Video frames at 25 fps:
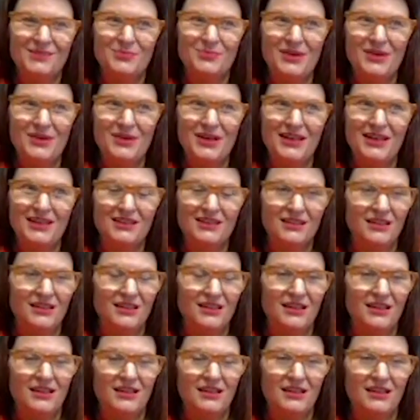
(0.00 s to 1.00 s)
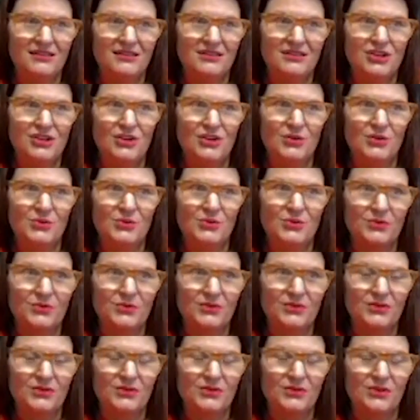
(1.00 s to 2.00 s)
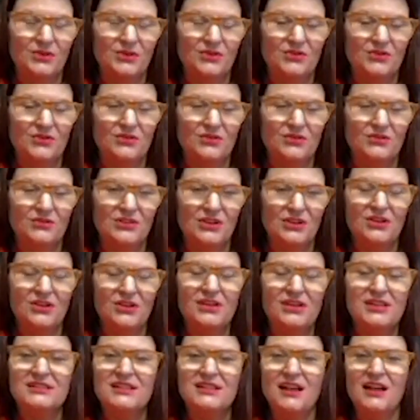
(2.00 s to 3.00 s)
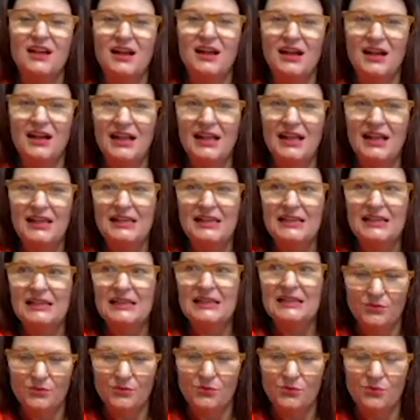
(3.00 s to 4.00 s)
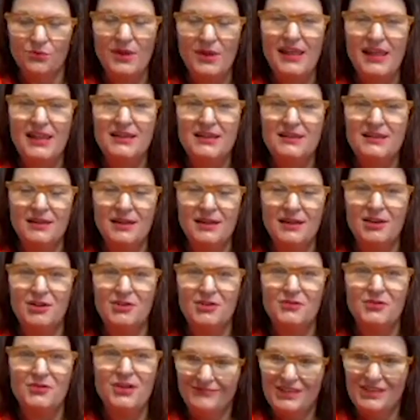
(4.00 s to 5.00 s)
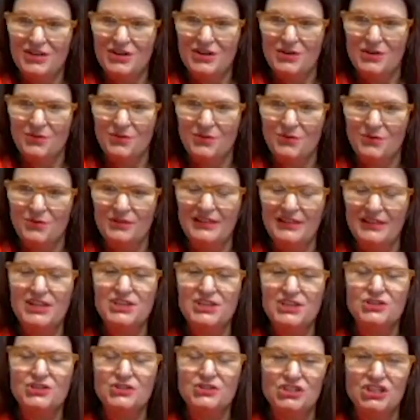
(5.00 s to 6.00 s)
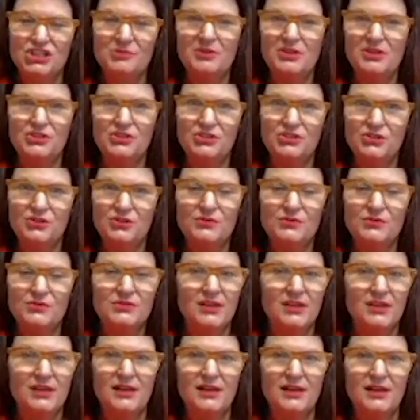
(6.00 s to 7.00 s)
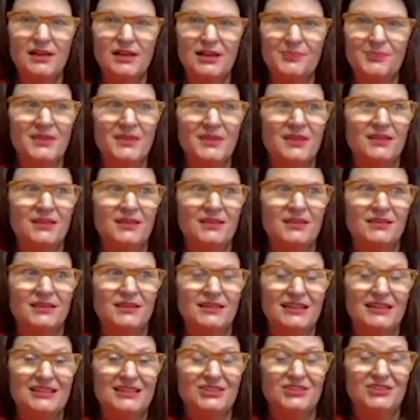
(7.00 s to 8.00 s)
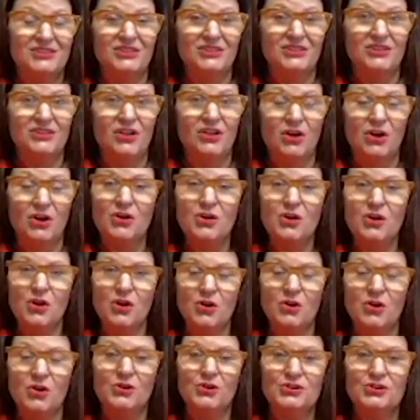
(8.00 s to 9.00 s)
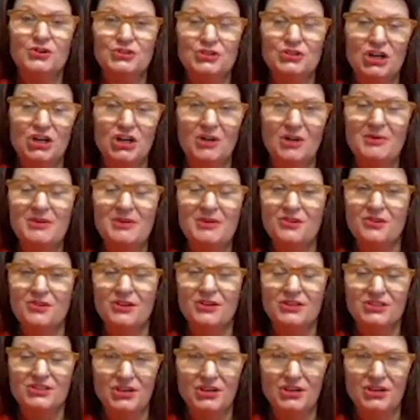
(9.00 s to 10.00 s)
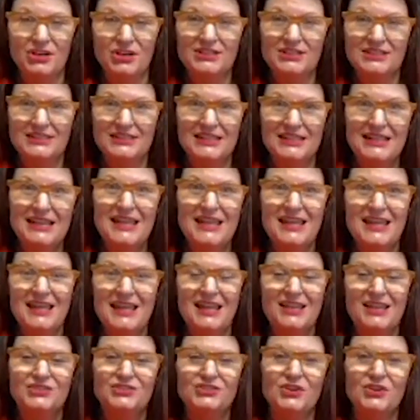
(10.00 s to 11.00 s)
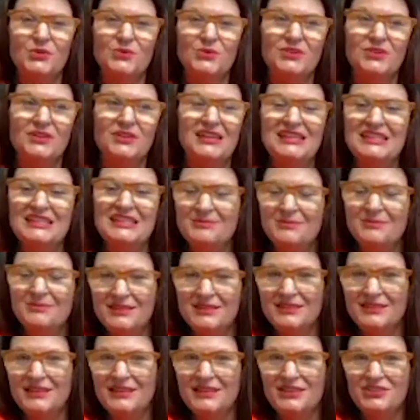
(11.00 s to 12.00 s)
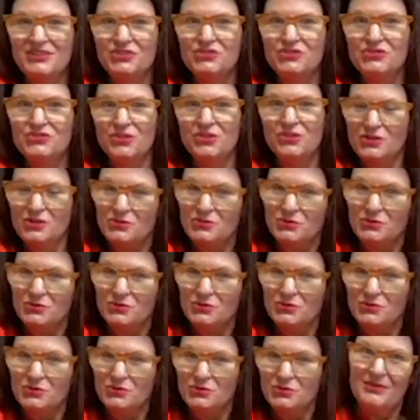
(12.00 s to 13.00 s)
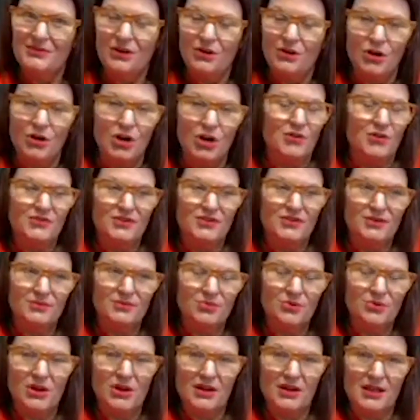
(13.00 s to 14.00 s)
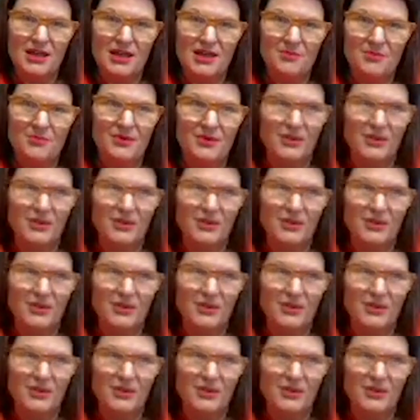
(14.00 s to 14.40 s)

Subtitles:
But, you know, there is a high rate of, relationship issues. It's a long, hard job and you're exhausted. And so intimacy struggles are often brought up.